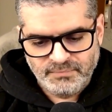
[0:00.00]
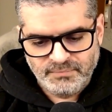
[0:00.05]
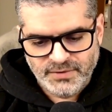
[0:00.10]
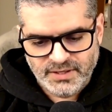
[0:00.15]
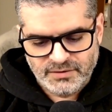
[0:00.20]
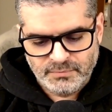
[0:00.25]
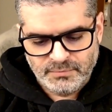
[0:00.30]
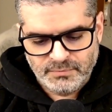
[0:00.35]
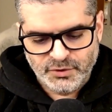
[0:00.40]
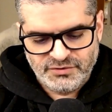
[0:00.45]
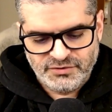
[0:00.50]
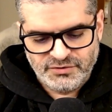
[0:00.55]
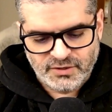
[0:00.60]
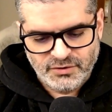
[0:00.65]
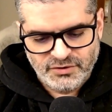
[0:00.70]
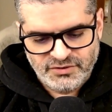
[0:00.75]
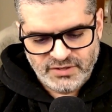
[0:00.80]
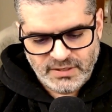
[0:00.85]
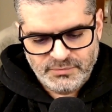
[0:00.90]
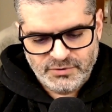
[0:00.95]
It puts a
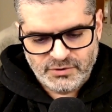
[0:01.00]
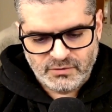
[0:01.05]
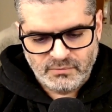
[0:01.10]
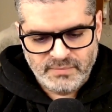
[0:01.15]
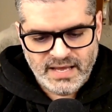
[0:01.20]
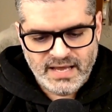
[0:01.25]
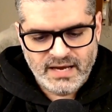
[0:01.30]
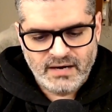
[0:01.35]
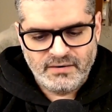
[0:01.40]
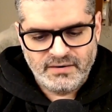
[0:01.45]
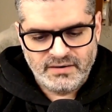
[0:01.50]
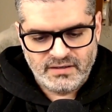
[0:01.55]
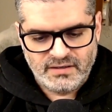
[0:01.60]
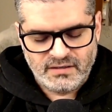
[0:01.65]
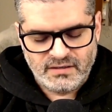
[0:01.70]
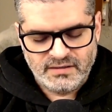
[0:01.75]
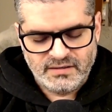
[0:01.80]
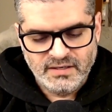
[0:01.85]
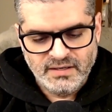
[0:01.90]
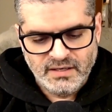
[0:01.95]
conceptual
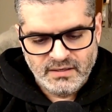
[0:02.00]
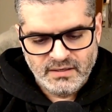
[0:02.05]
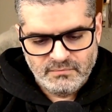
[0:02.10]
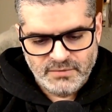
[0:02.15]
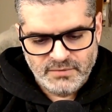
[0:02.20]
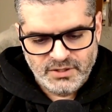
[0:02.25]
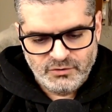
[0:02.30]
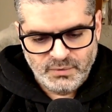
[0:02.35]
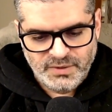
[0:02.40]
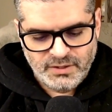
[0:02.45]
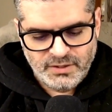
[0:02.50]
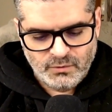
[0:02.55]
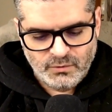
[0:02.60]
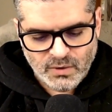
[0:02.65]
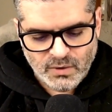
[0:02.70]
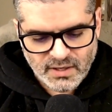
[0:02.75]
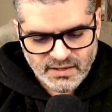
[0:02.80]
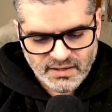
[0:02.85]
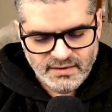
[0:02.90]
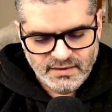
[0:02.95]
barrier
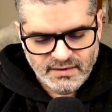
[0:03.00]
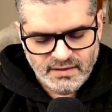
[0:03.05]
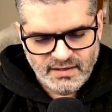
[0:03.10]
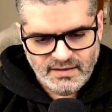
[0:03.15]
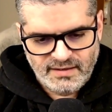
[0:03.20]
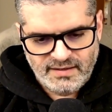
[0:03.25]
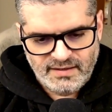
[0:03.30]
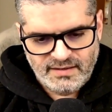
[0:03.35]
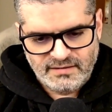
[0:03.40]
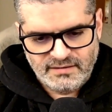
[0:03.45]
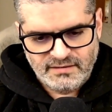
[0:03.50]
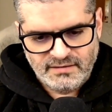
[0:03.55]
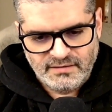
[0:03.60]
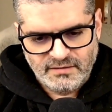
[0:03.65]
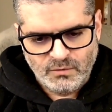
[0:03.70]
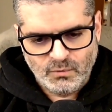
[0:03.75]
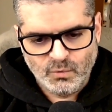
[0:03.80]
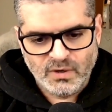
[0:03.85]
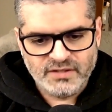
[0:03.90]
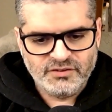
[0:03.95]
between one and
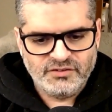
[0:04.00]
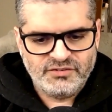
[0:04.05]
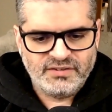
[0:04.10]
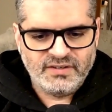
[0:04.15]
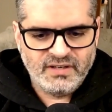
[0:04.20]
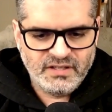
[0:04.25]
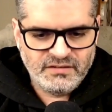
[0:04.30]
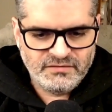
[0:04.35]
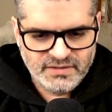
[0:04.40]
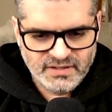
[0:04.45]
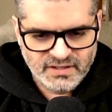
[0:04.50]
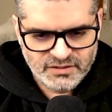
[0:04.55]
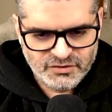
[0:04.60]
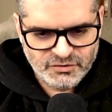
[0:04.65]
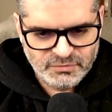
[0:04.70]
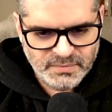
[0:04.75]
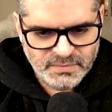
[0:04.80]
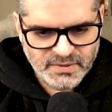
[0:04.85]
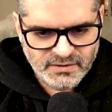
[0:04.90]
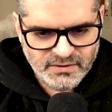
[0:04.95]
one's lived
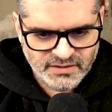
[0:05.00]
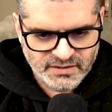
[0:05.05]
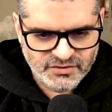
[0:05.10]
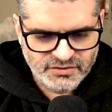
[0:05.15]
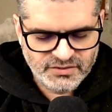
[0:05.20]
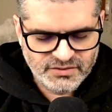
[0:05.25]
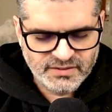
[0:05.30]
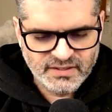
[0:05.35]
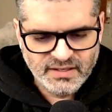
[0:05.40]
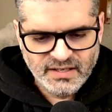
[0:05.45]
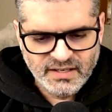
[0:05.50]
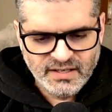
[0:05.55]
experience,